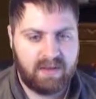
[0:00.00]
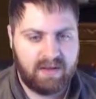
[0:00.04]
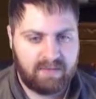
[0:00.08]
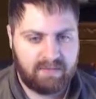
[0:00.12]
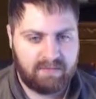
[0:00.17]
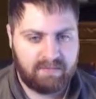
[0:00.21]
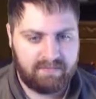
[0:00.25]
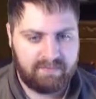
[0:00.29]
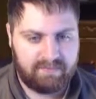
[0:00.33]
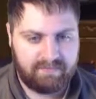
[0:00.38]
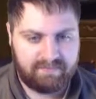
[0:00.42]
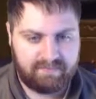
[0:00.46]

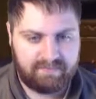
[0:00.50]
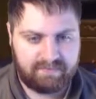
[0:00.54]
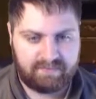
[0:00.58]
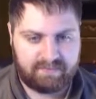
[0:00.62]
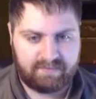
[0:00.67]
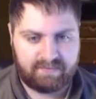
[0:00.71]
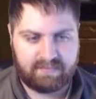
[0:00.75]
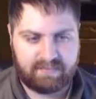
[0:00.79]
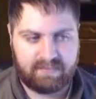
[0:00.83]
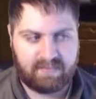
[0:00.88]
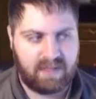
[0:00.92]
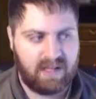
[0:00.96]

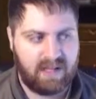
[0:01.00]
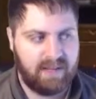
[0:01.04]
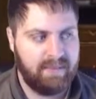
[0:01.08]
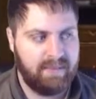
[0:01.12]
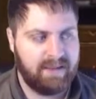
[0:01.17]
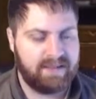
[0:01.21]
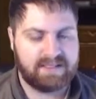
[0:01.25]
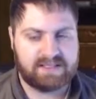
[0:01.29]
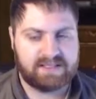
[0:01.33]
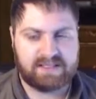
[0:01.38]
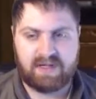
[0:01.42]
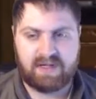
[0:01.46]
I'm
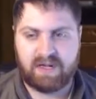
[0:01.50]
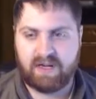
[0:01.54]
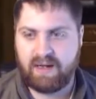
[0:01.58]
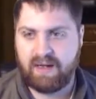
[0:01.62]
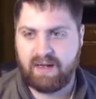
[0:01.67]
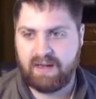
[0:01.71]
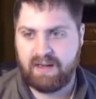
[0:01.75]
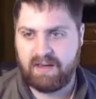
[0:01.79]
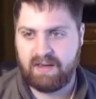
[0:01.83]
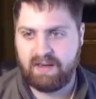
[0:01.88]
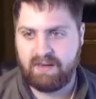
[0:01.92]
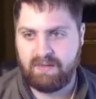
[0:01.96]
about to start
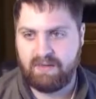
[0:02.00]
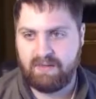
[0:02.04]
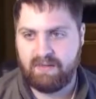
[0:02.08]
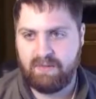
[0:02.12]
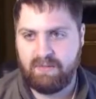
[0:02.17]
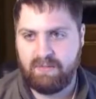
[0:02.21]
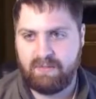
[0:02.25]
and,